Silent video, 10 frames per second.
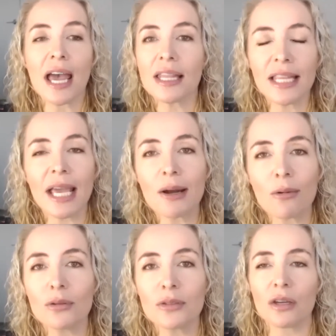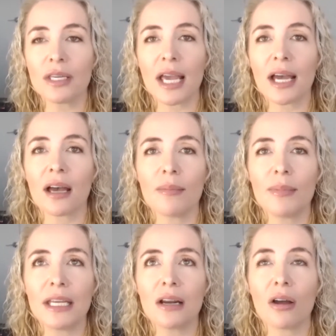And then also,
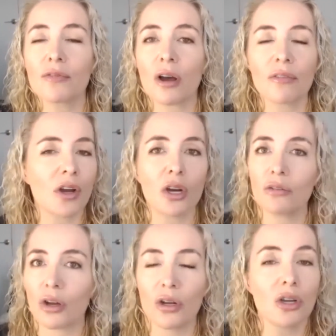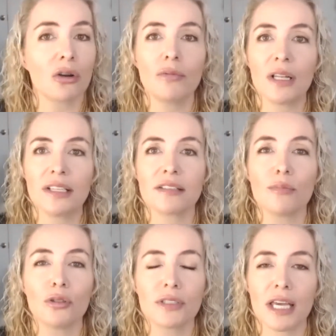I've only got a really
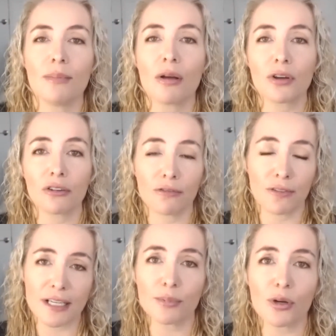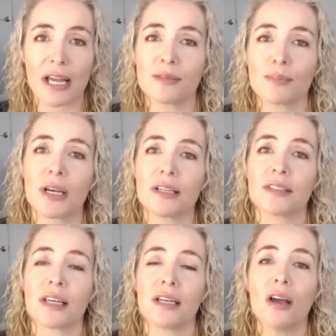small team. I've got a Facebook ads
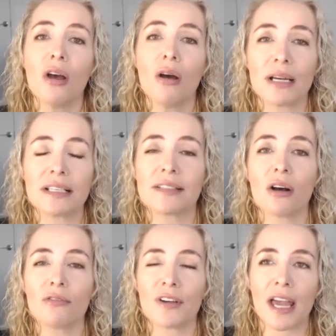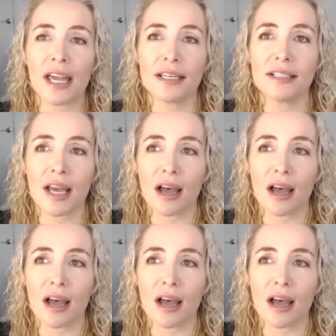person, myself, and